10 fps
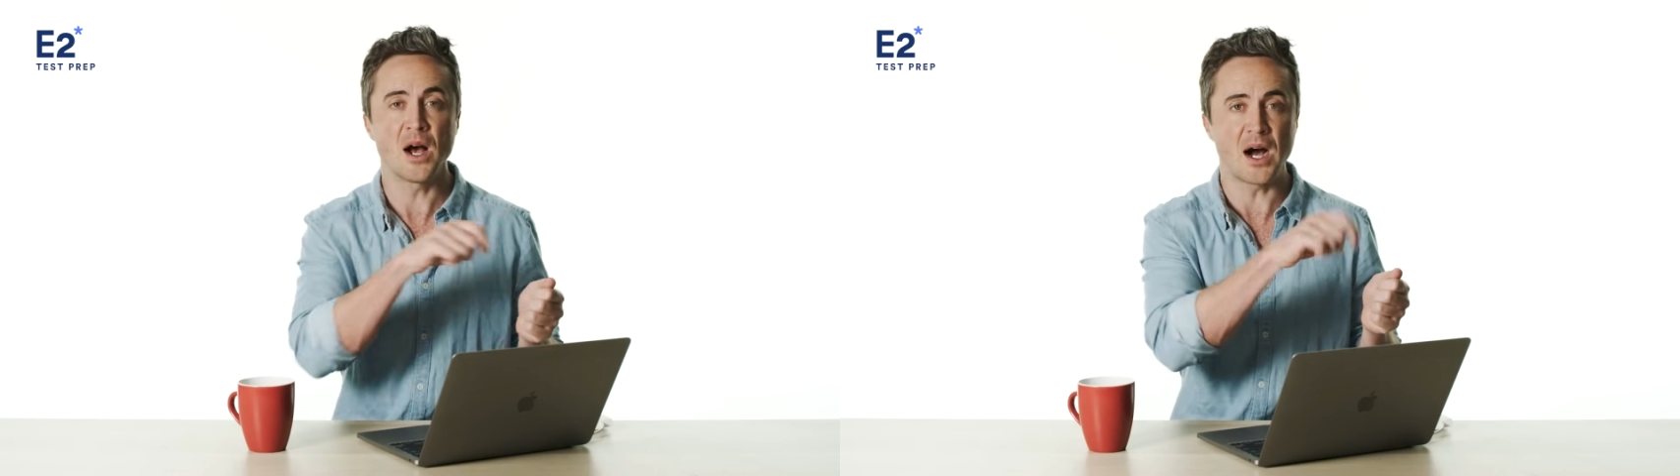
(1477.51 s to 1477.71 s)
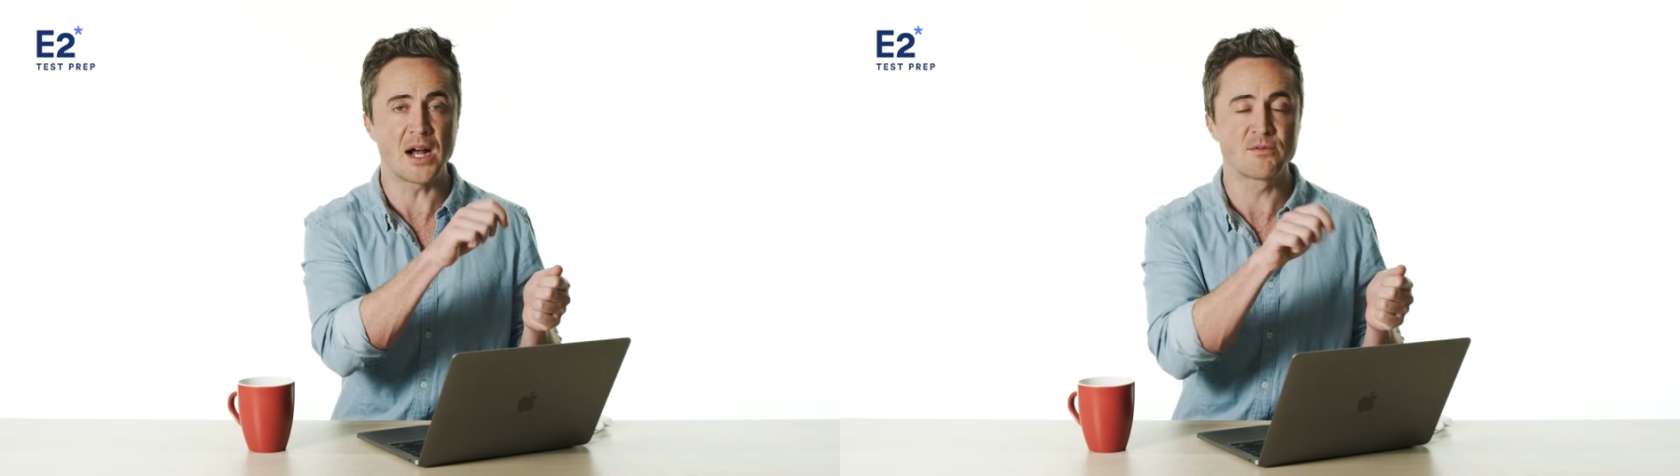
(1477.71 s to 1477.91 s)

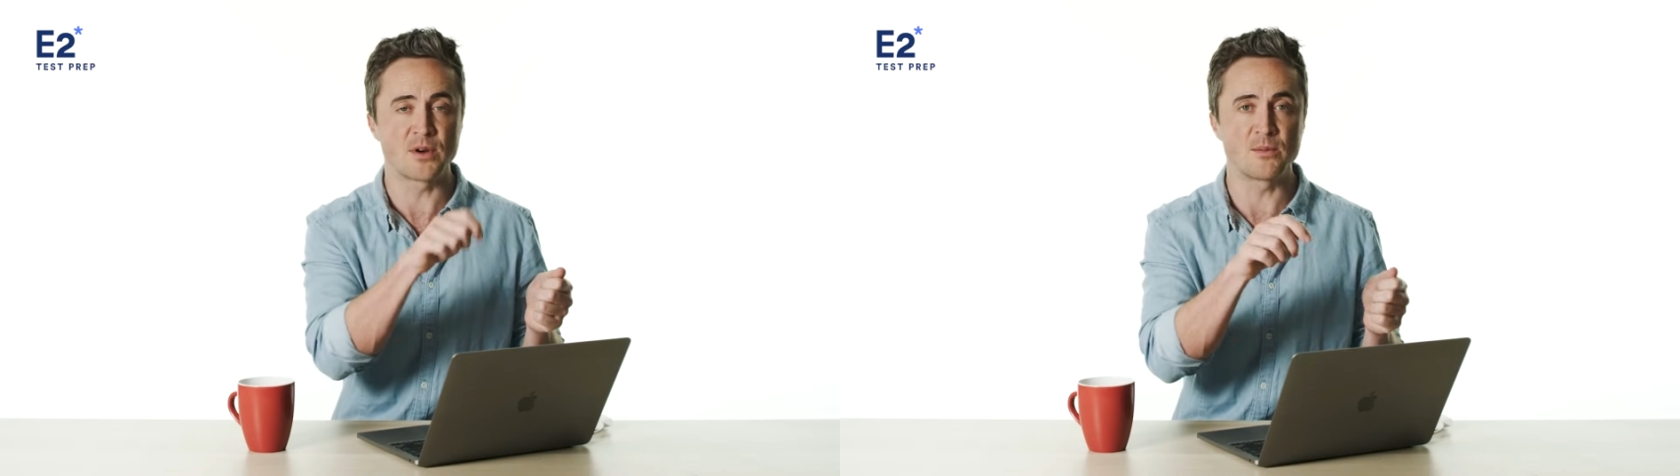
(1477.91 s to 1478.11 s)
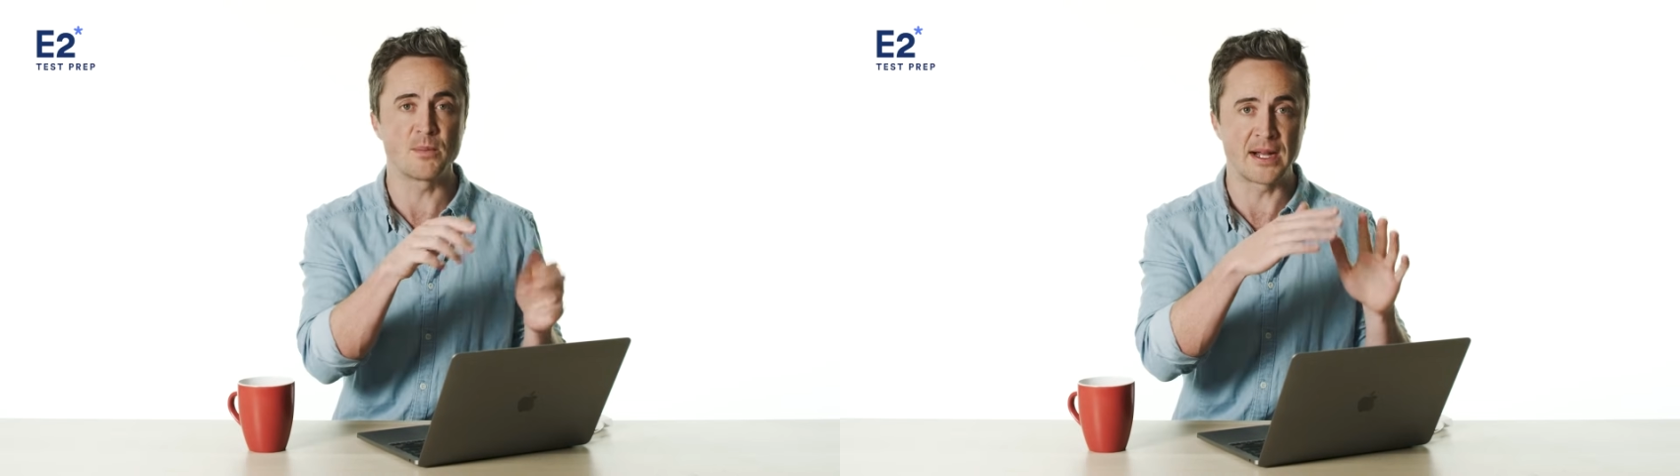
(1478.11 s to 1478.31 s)
I
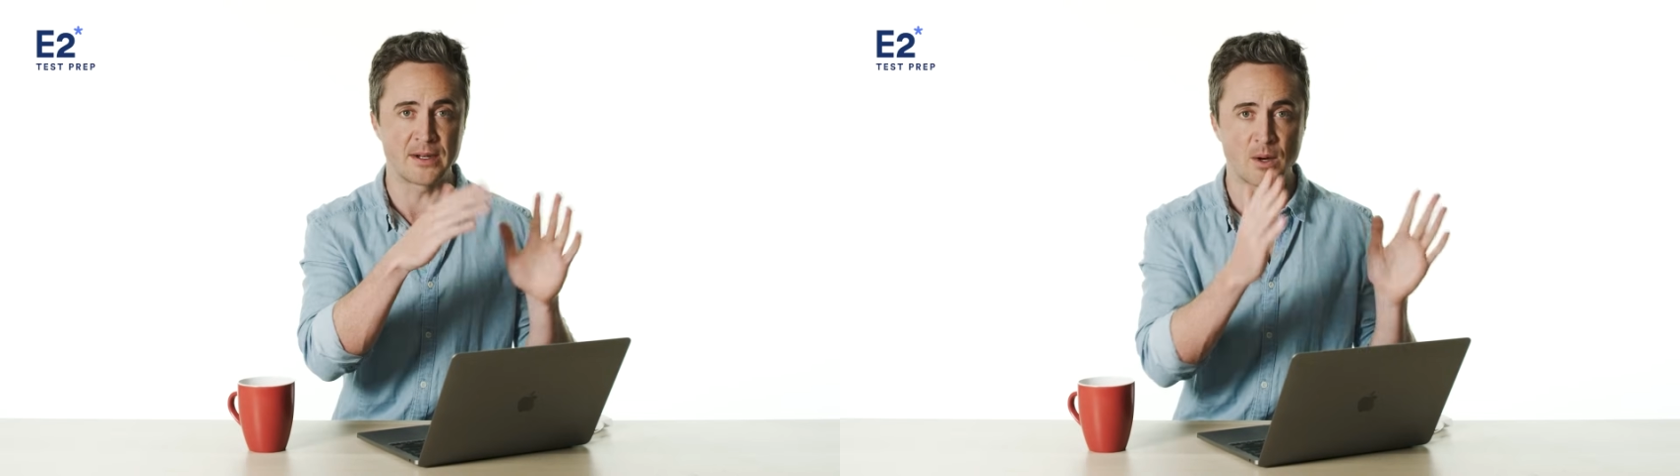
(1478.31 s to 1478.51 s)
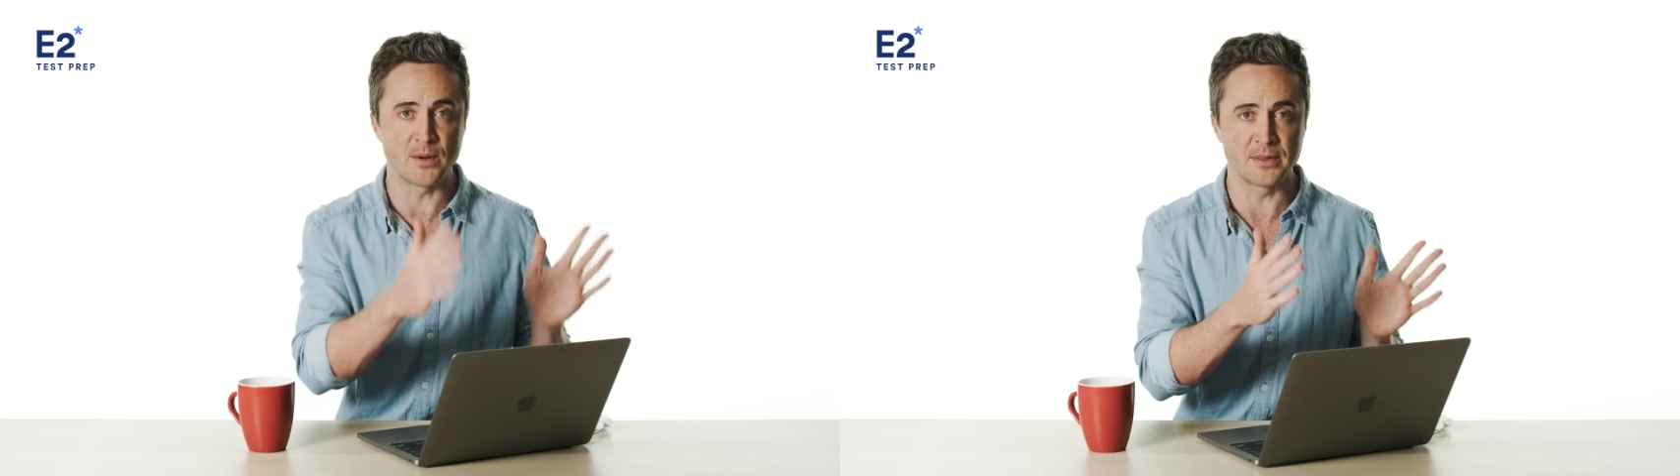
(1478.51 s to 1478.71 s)
wrote
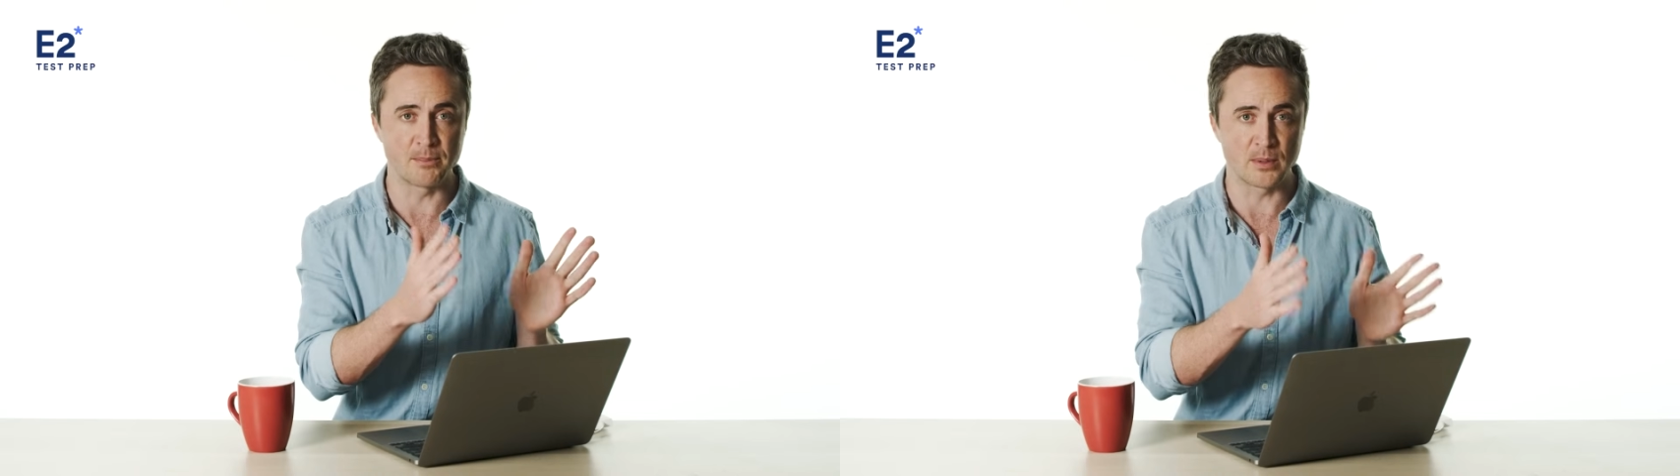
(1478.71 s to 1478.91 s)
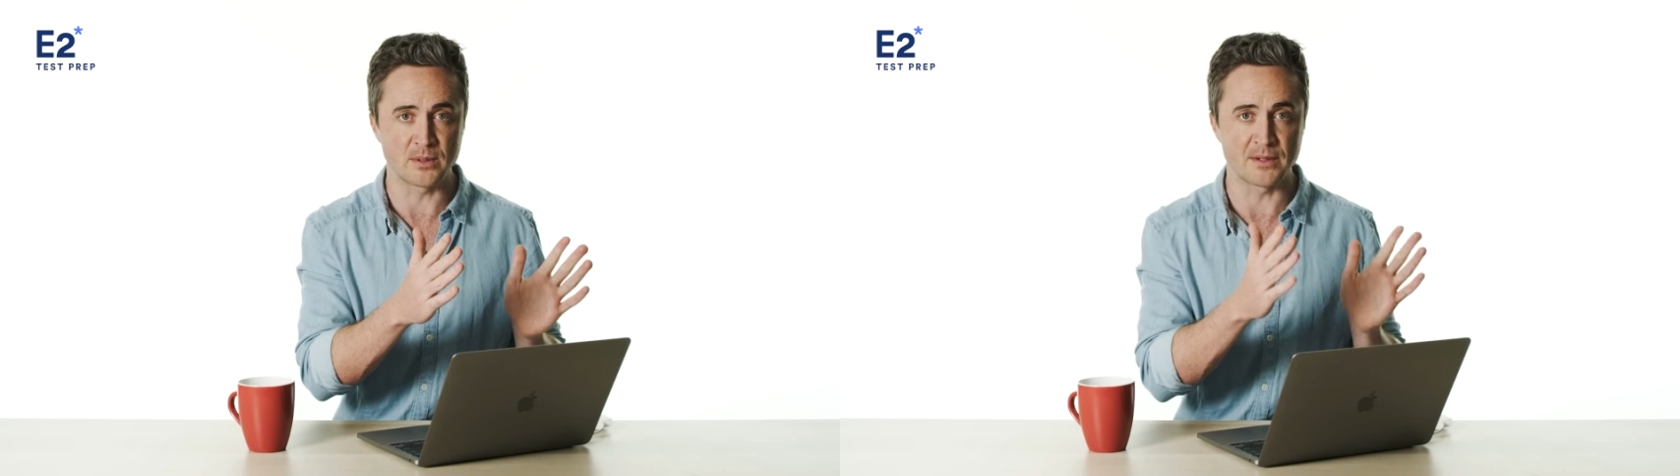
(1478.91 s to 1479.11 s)
mine on the
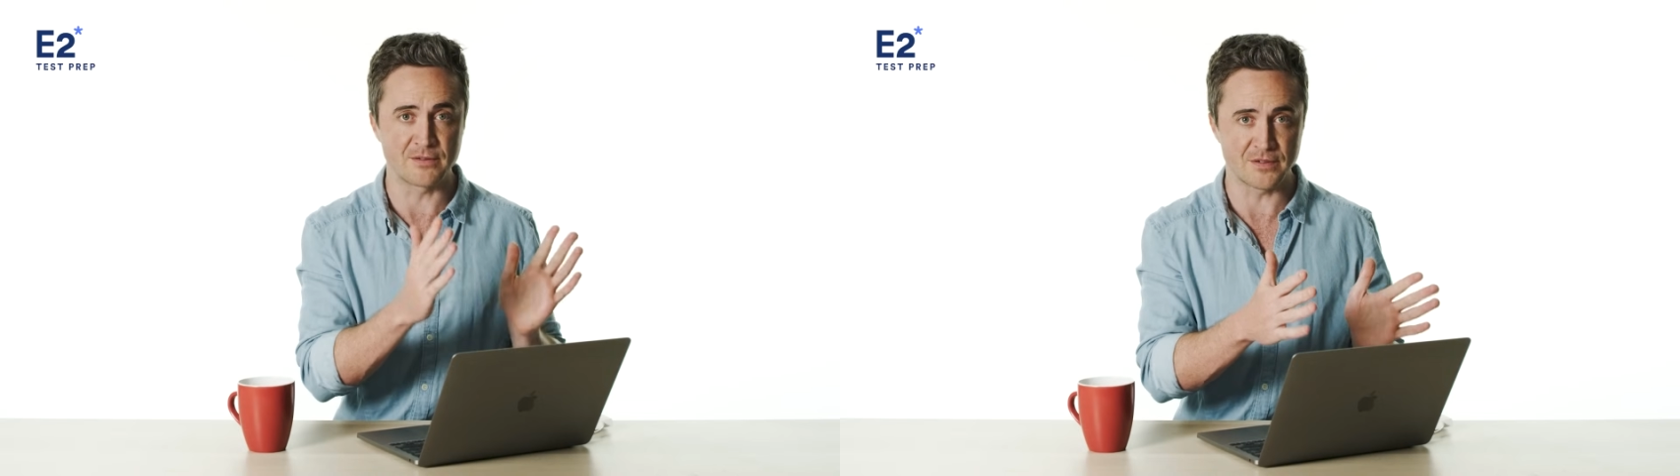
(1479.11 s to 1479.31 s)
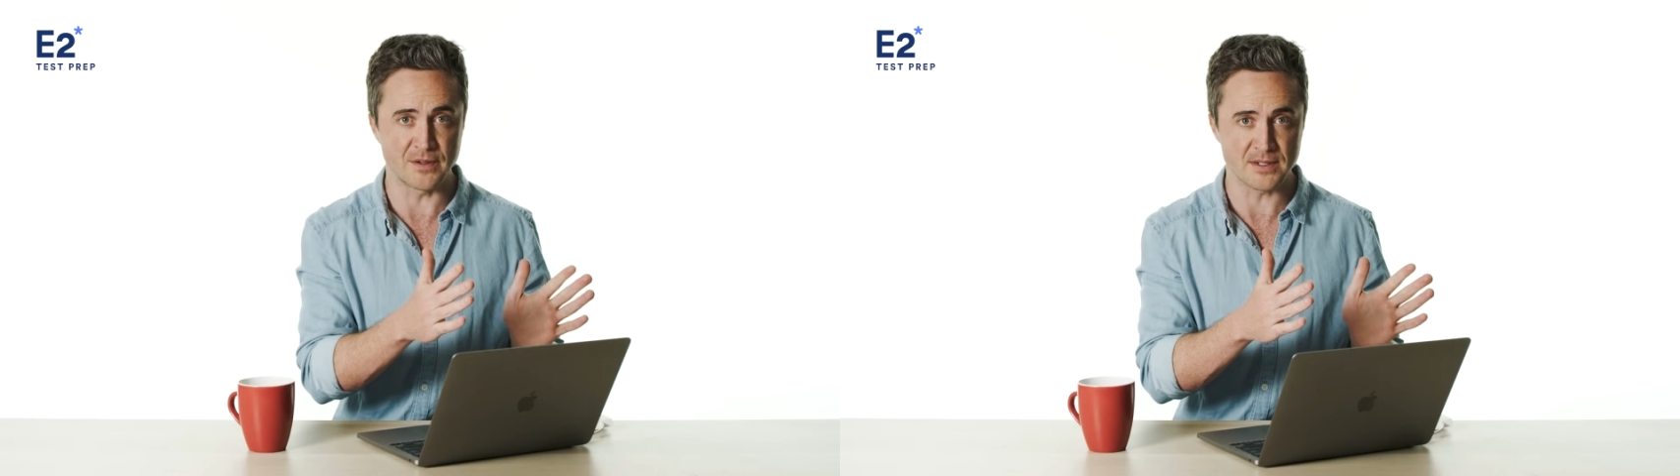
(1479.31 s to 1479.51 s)
booklet
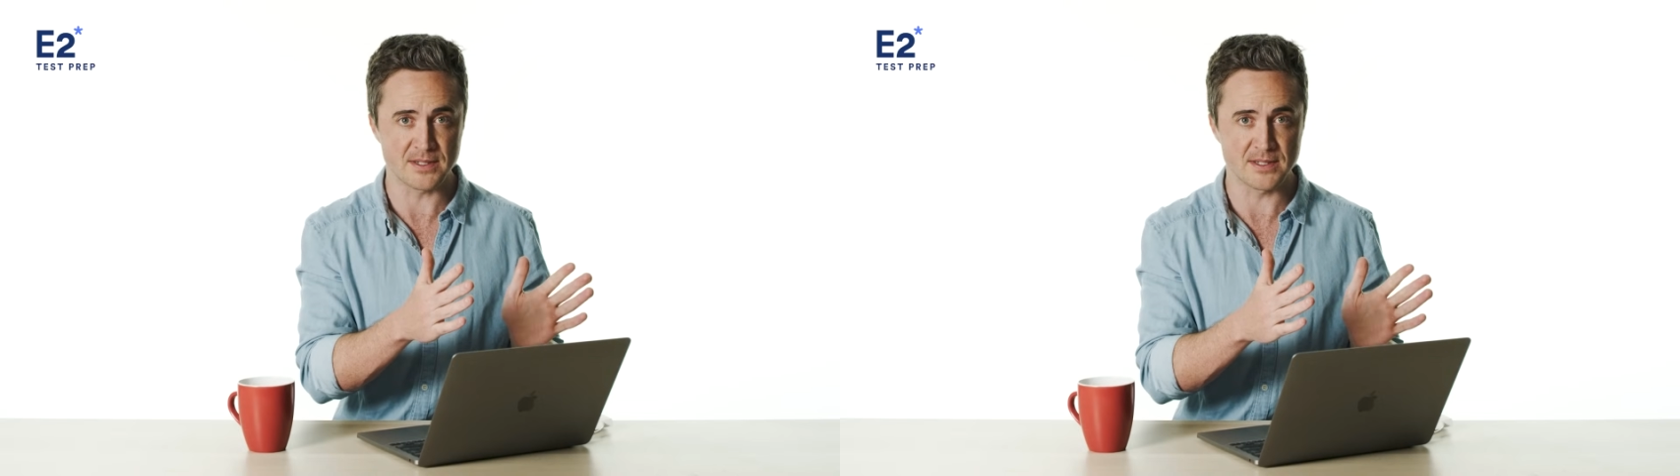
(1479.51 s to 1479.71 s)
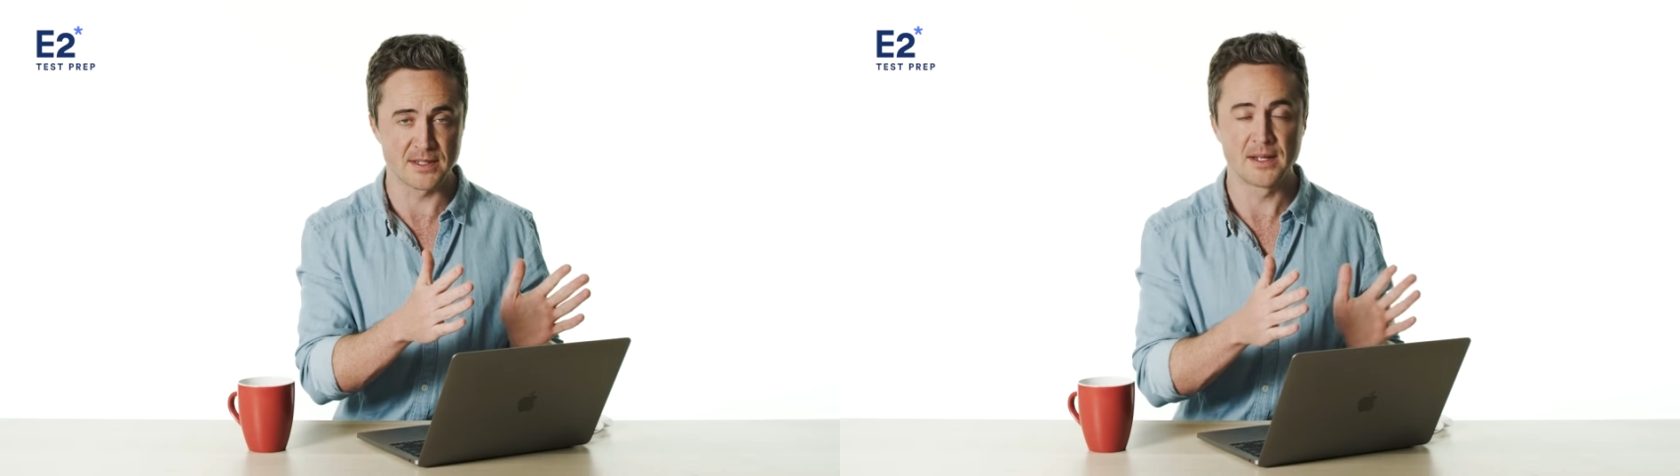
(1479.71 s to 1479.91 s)

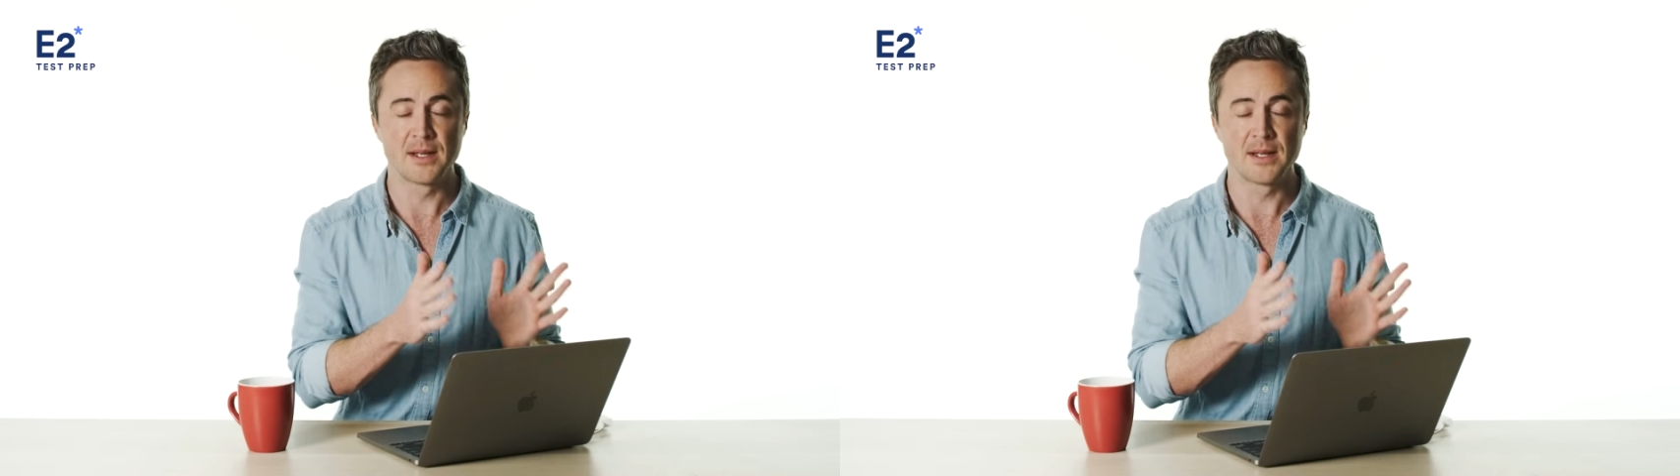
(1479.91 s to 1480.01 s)
first.